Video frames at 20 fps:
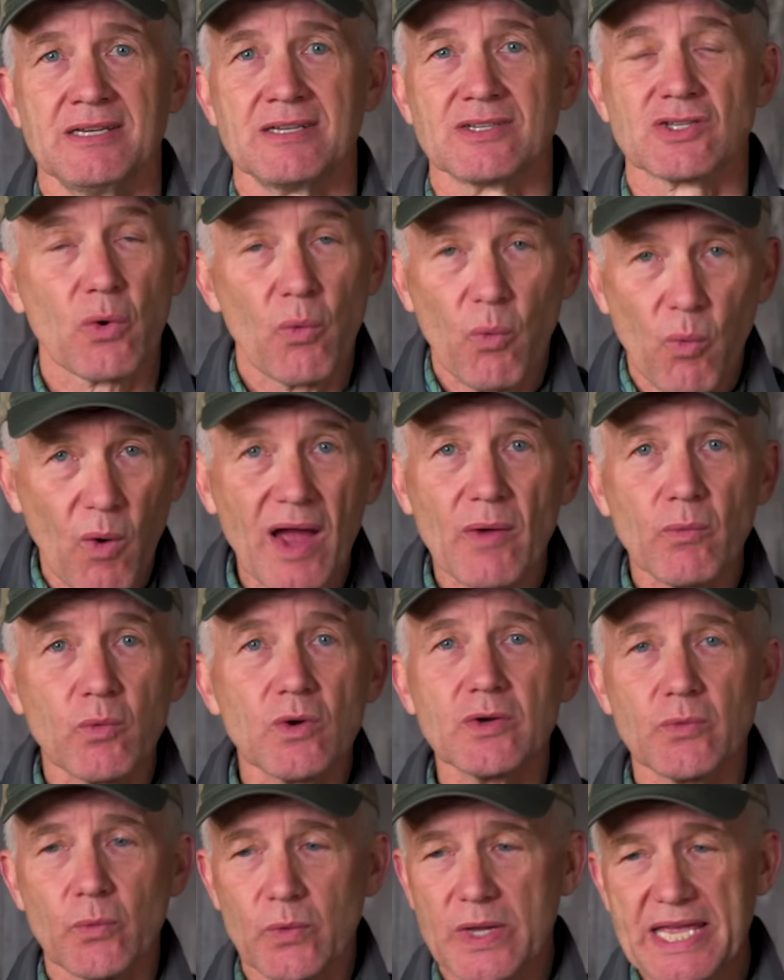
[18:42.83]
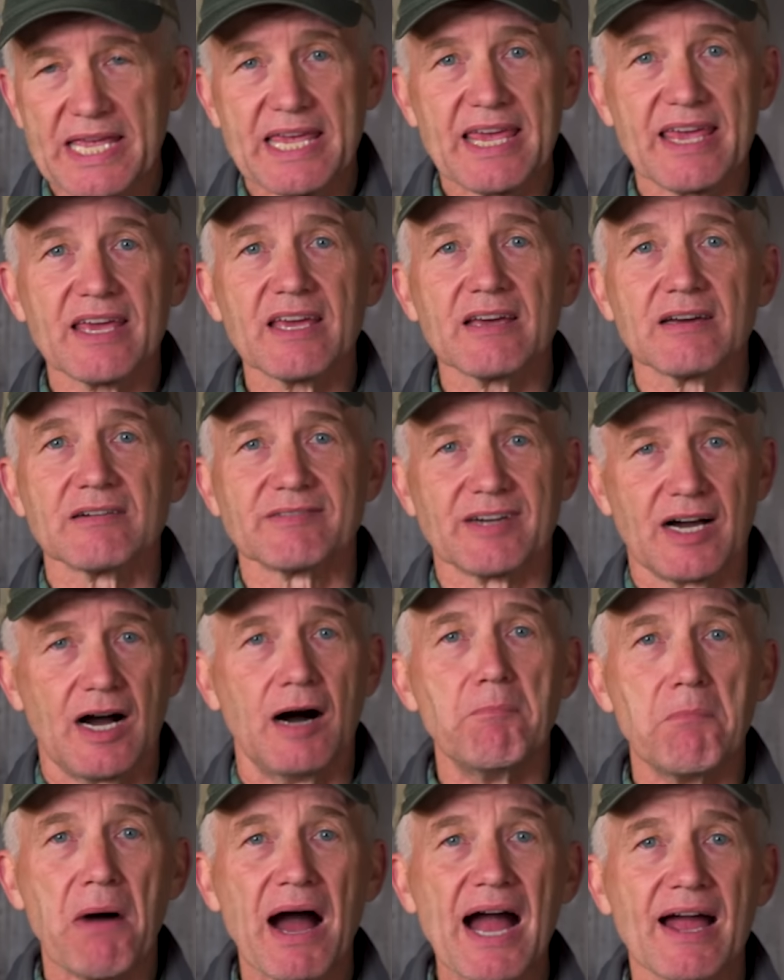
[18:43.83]
So why wouldn't we give
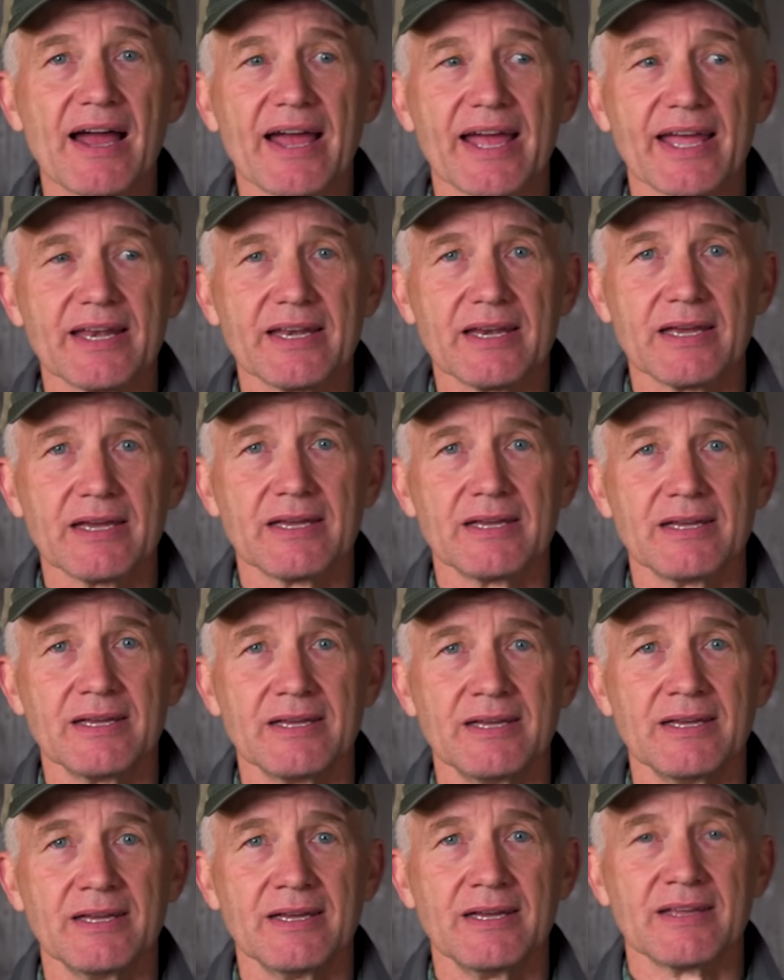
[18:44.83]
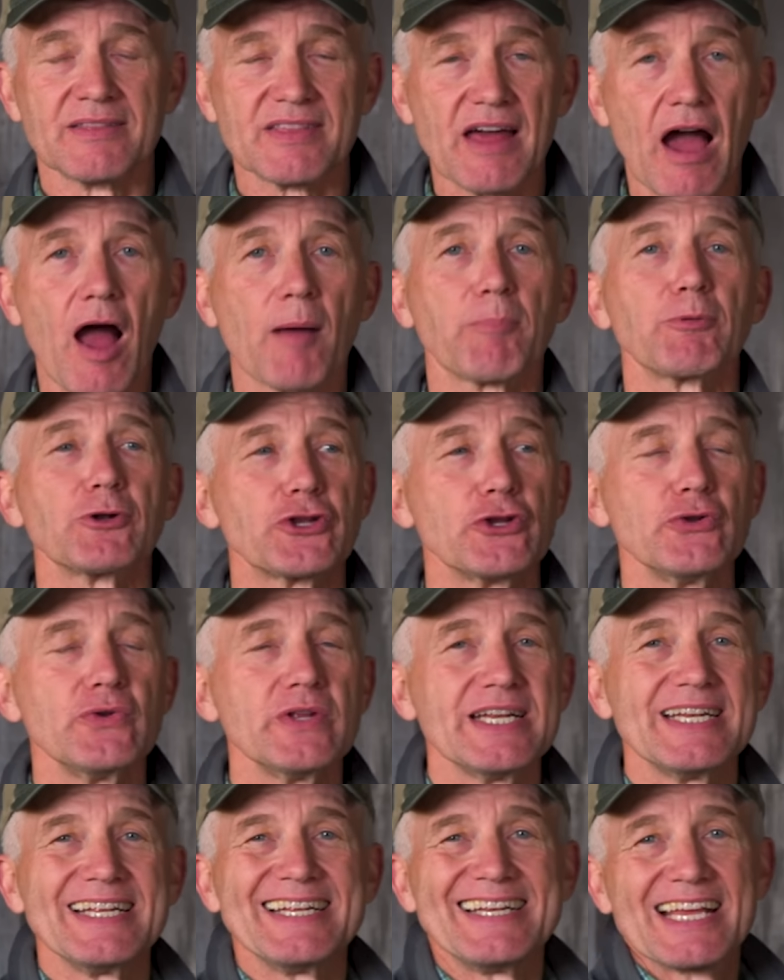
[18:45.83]
a mine the
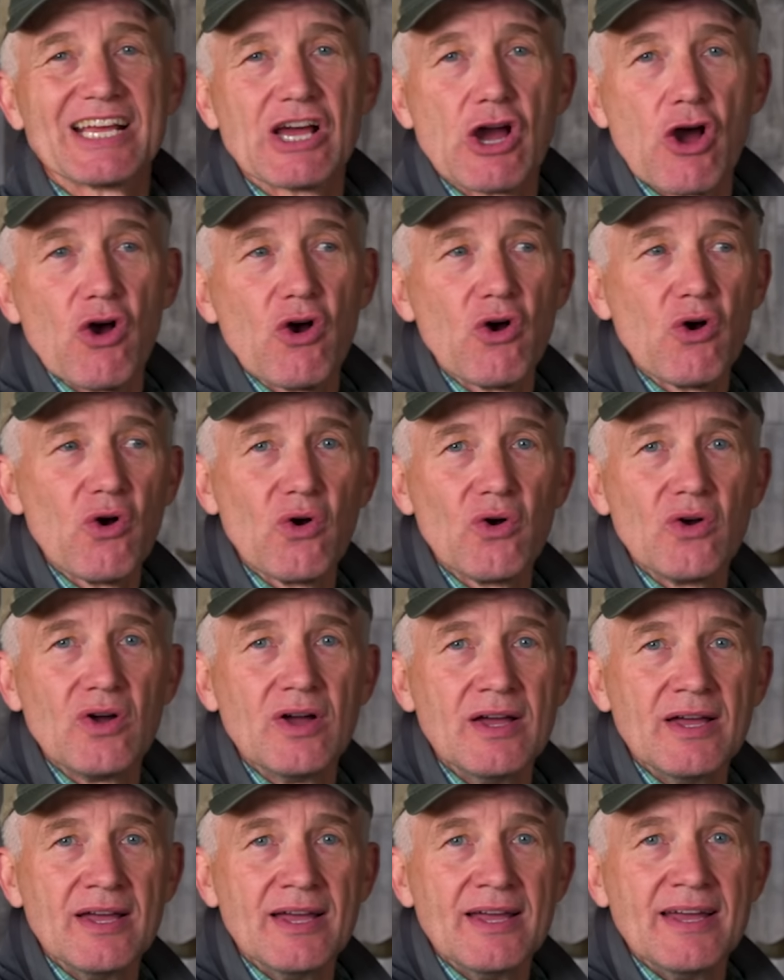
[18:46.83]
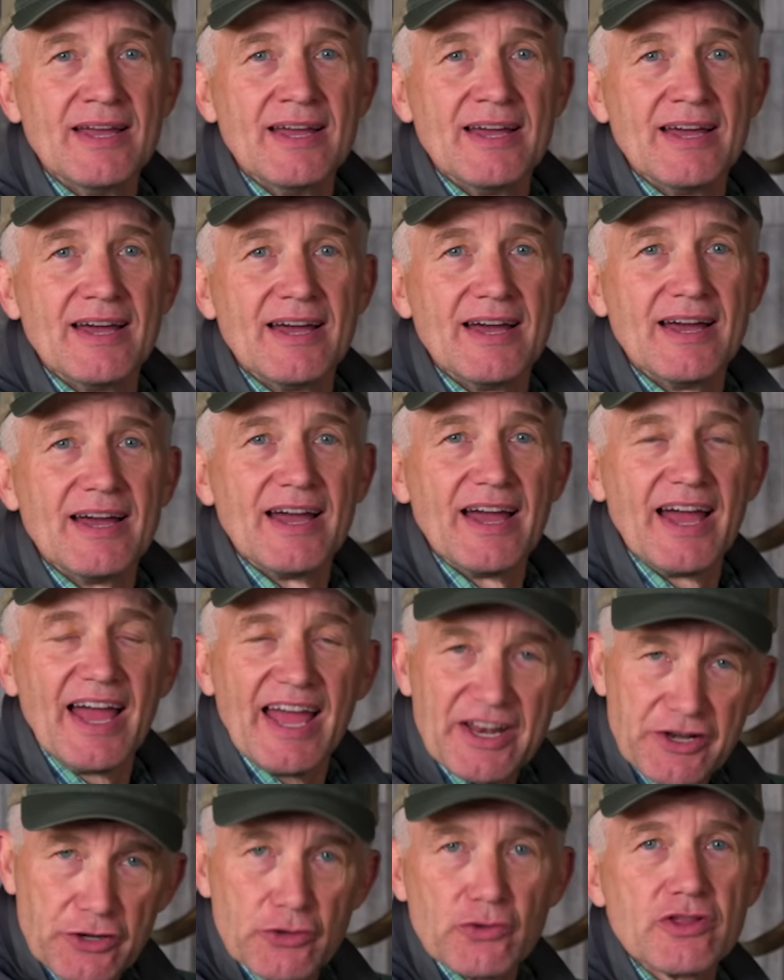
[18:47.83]
opportunity to go
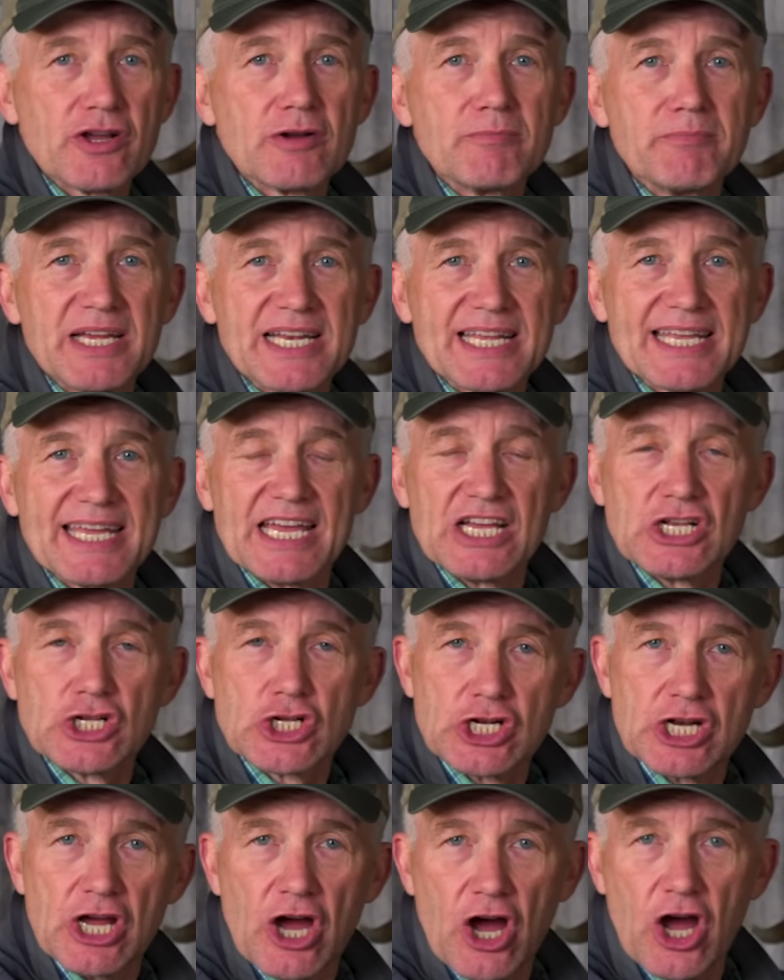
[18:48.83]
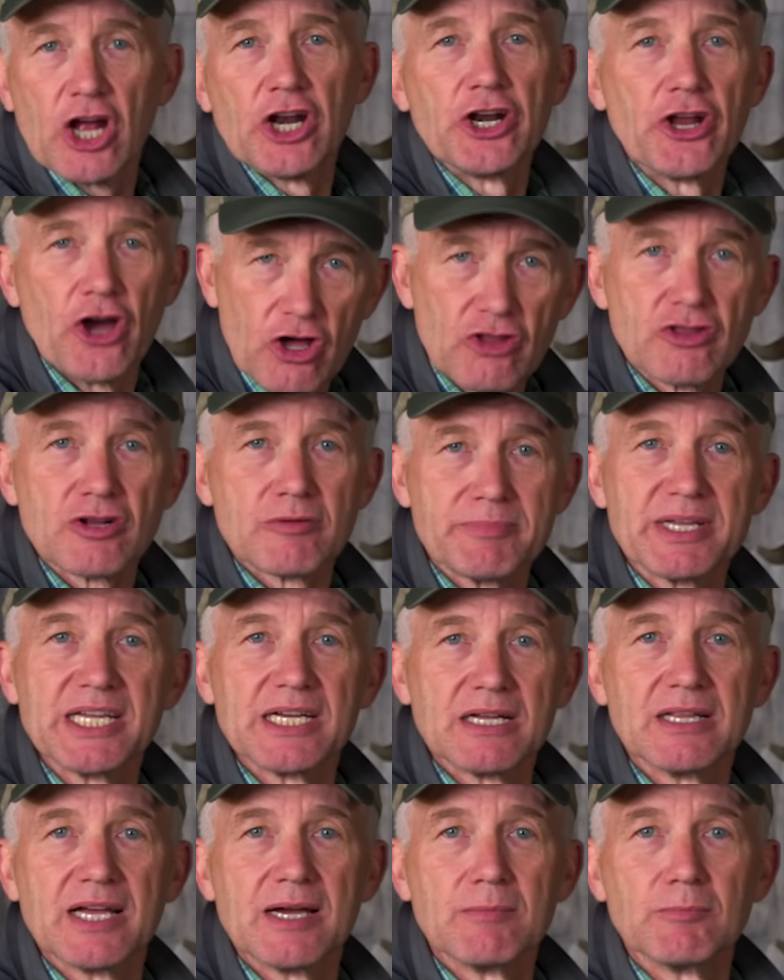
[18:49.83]
and do their mitigation on other
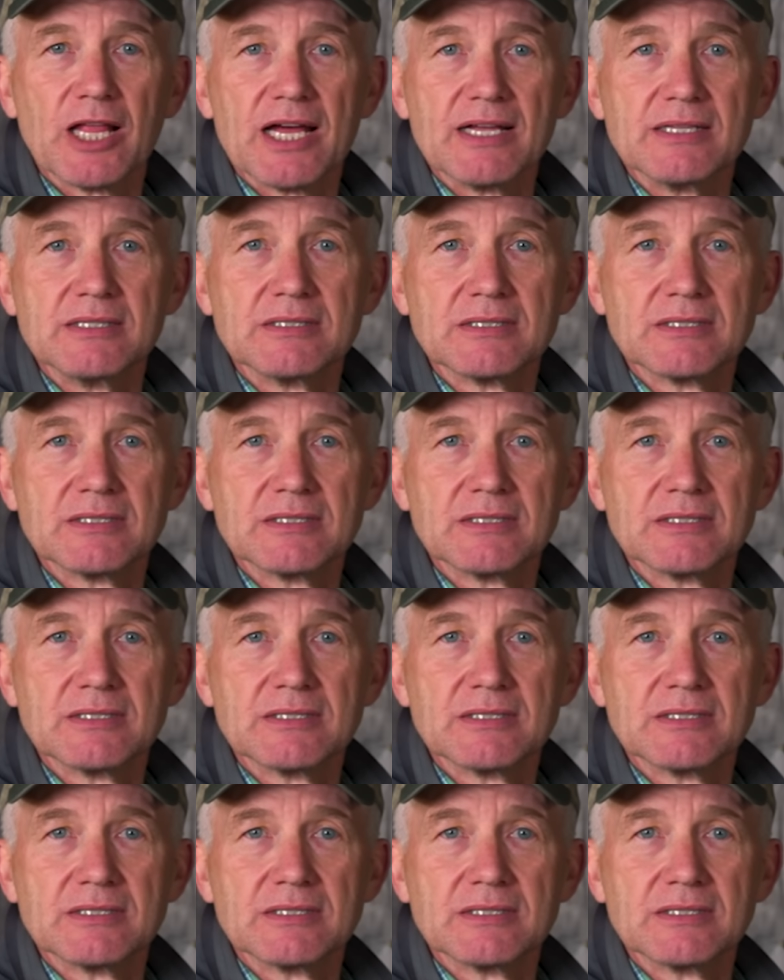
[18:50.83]
BLM land?